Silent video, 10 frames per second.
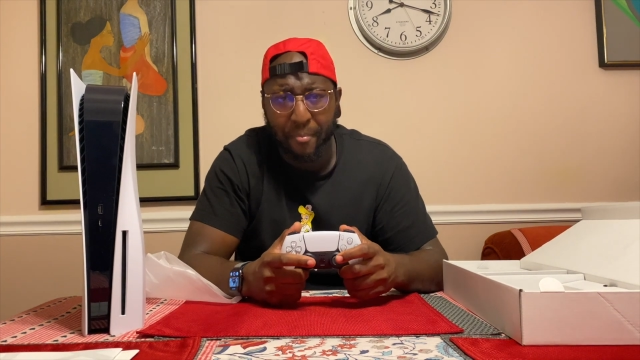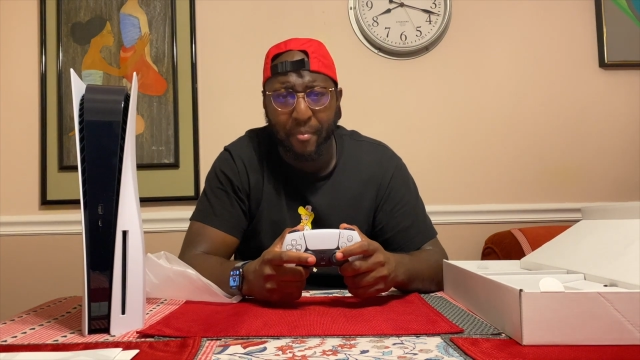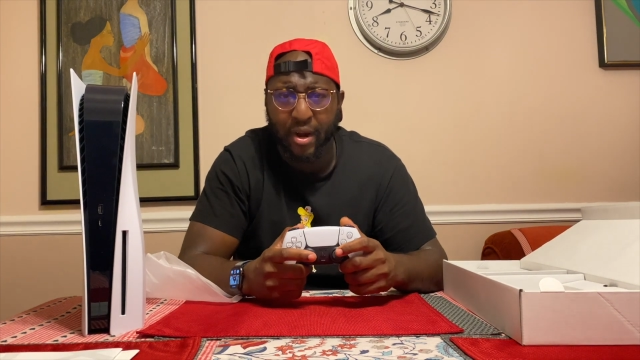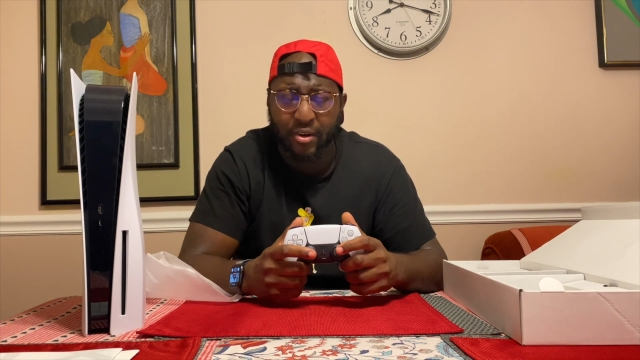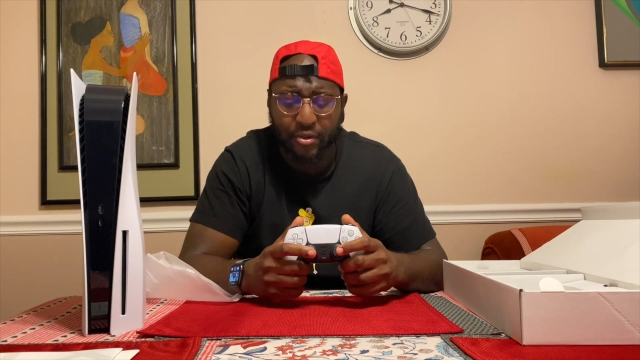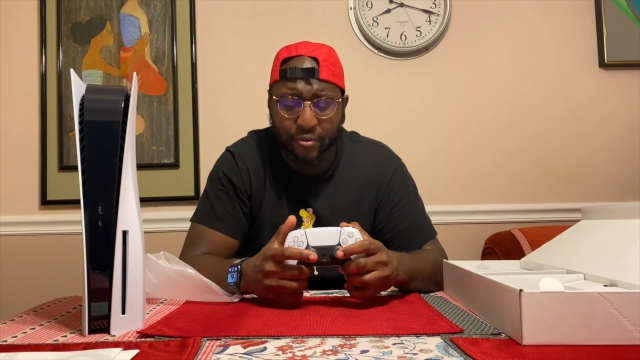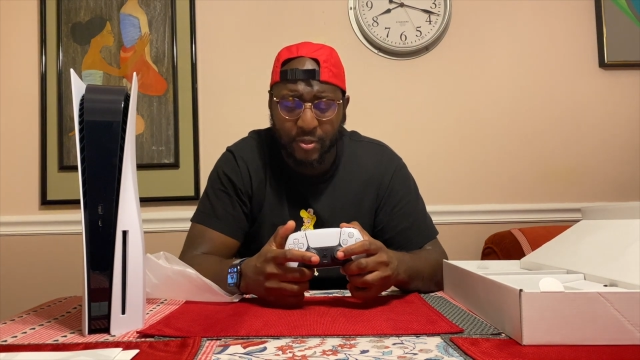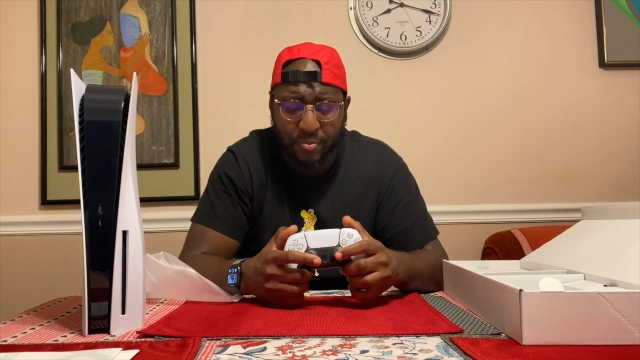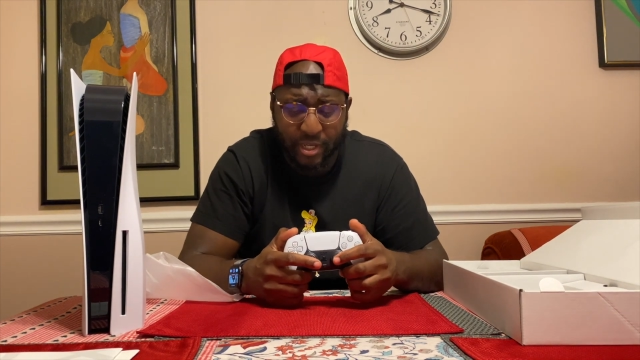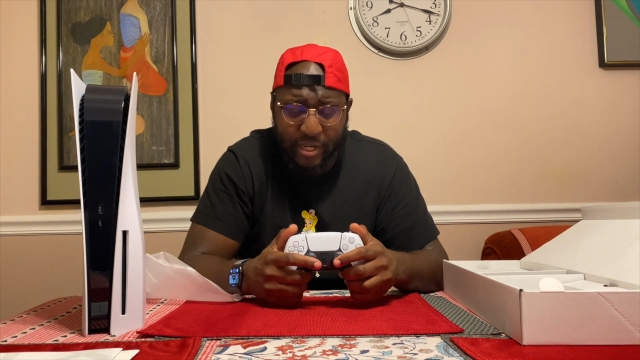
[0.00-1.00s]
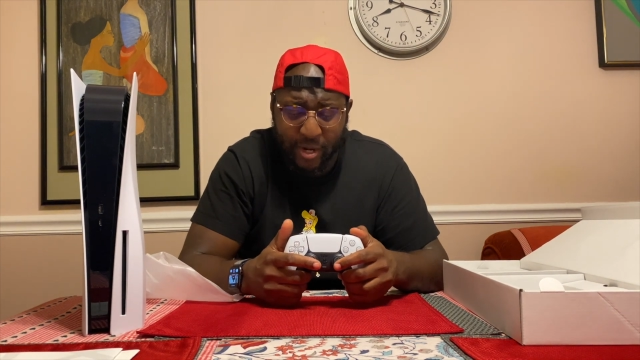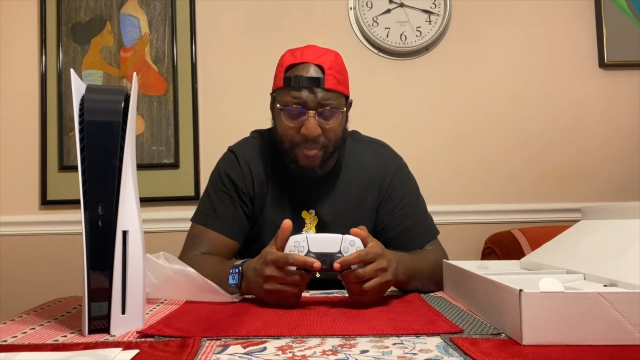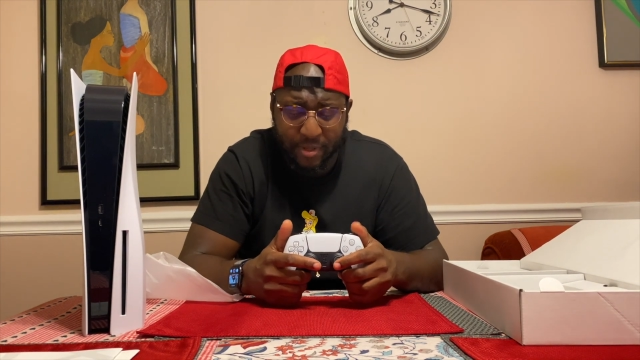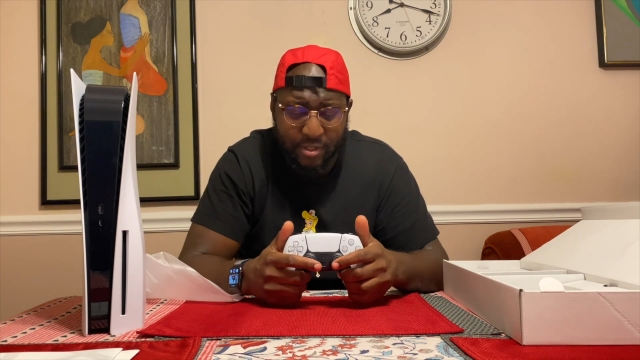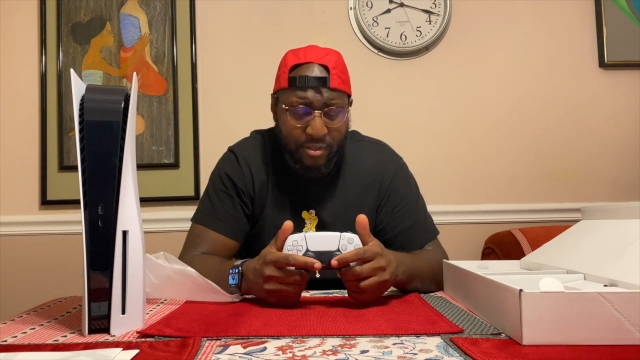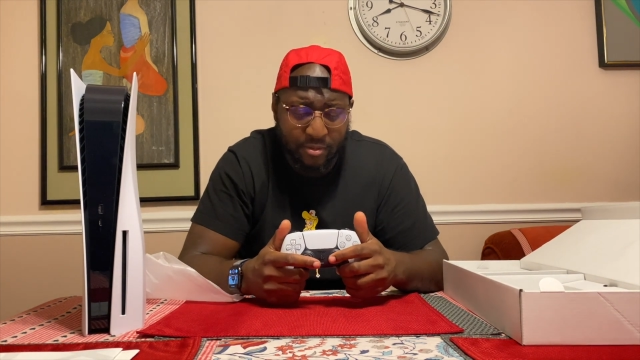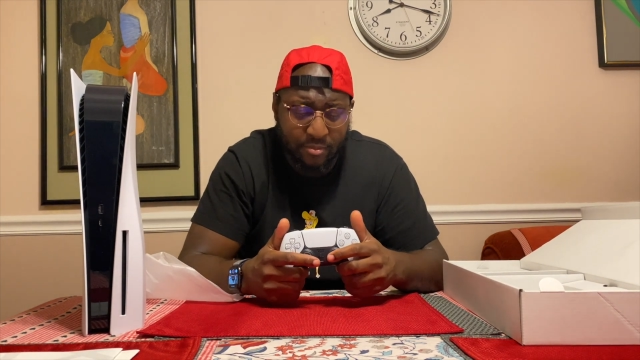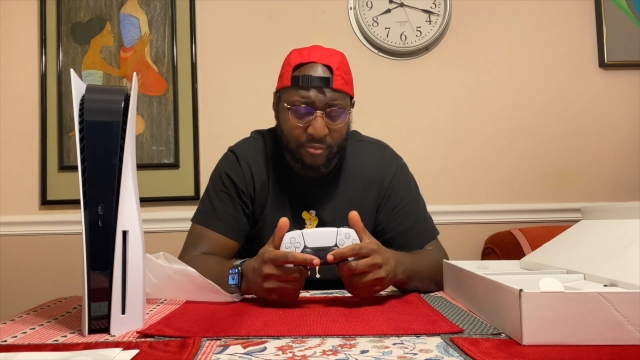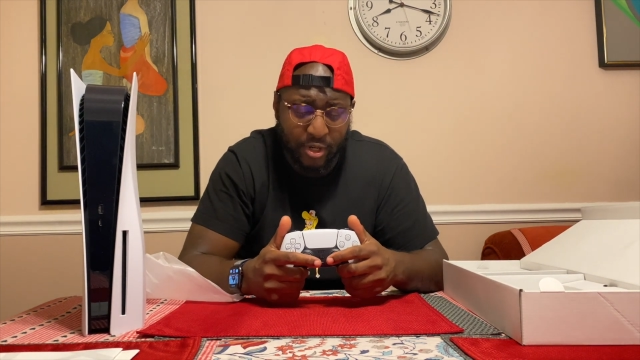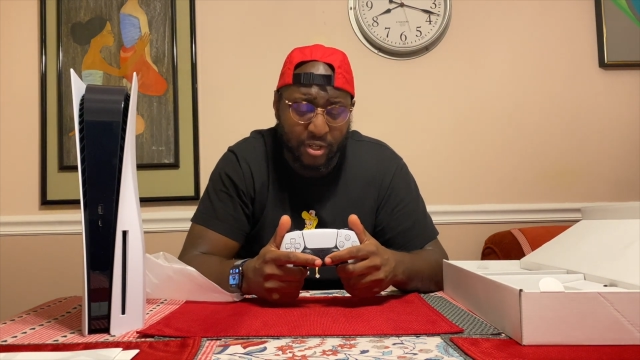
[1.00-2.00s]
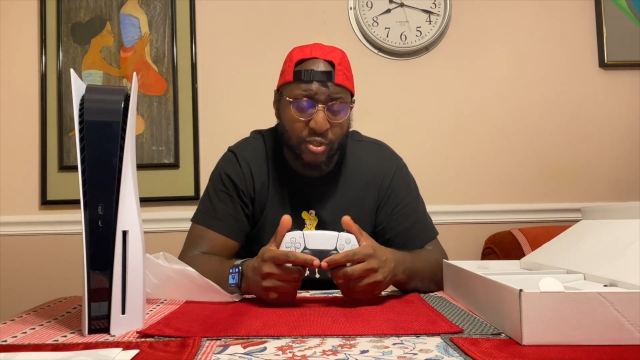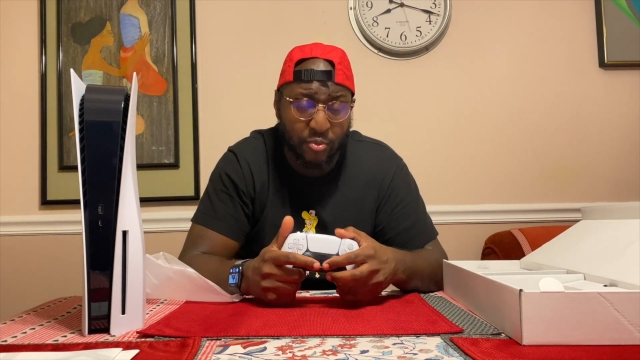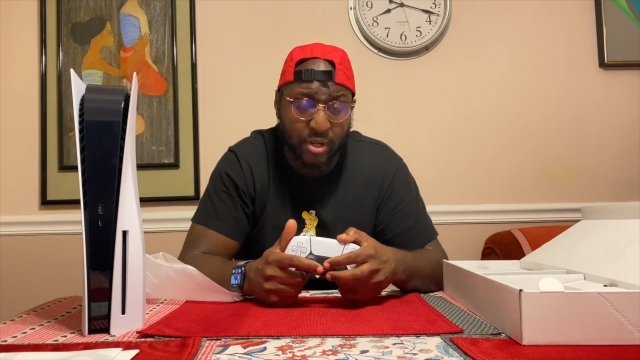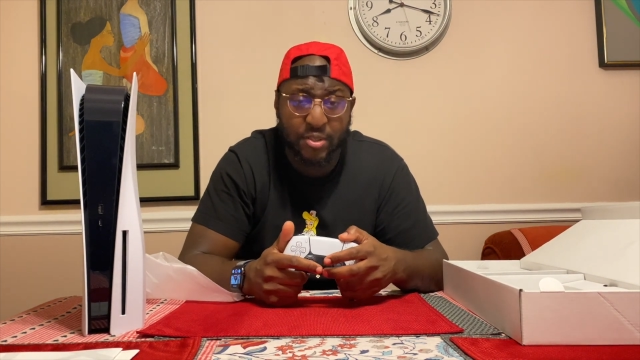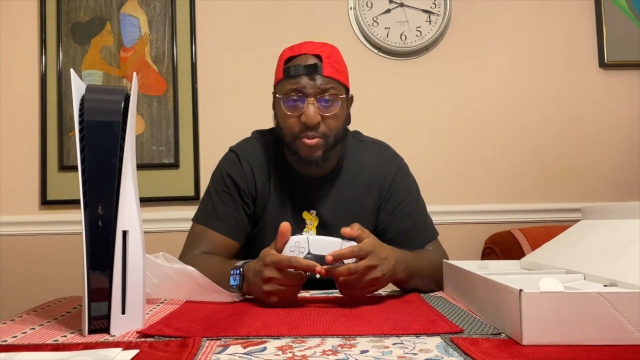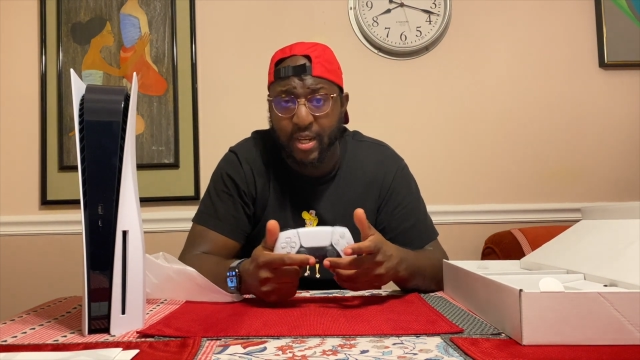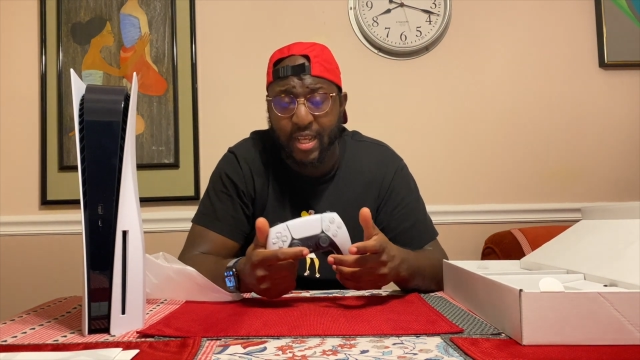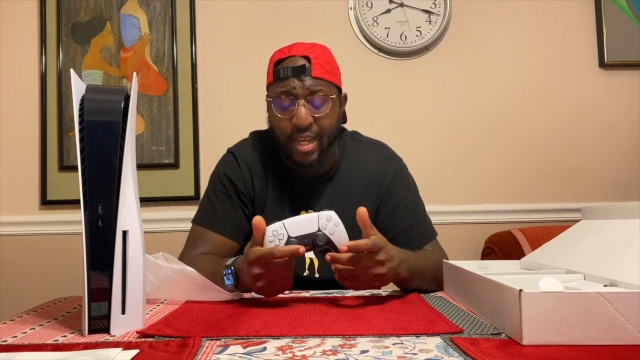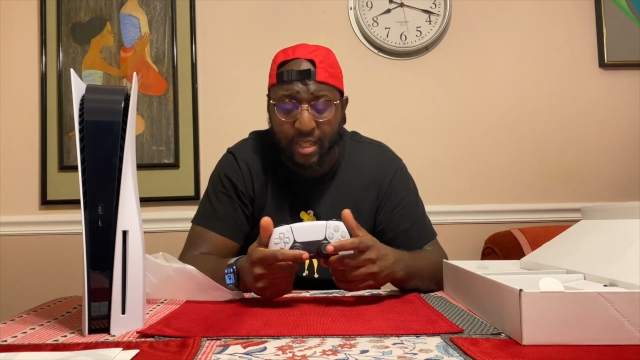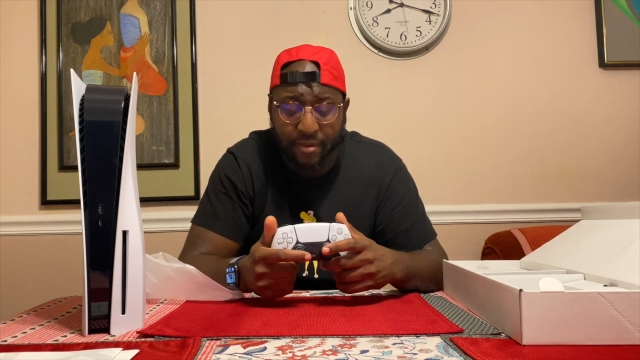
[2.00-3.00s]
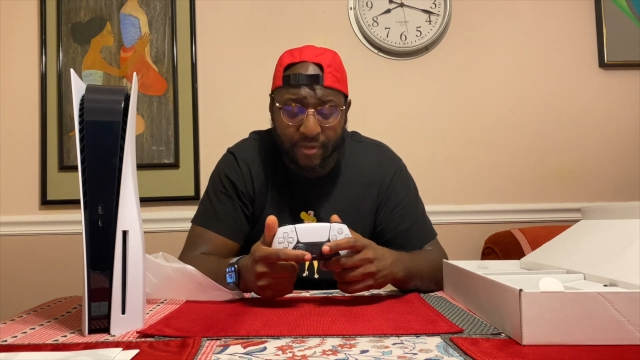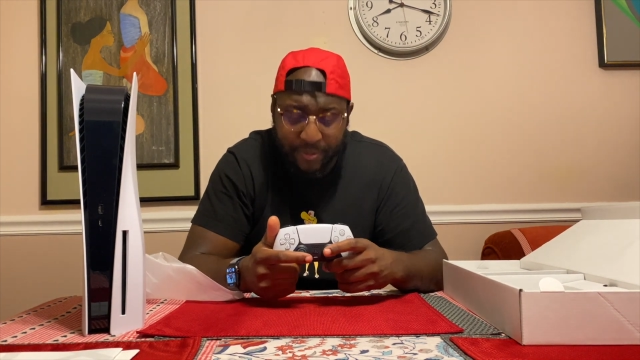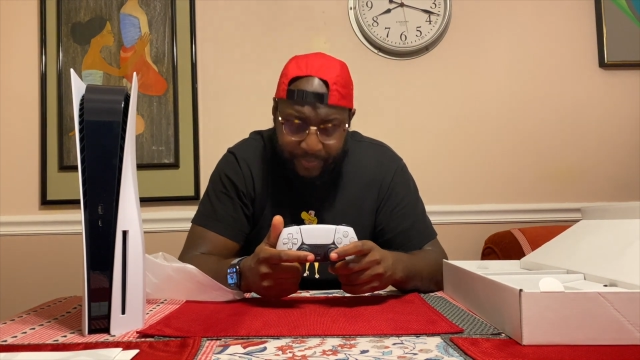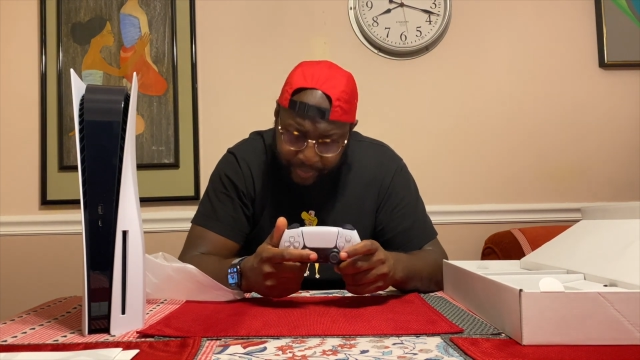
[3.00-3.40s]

micro USB garbage. We're in 2020, I love it.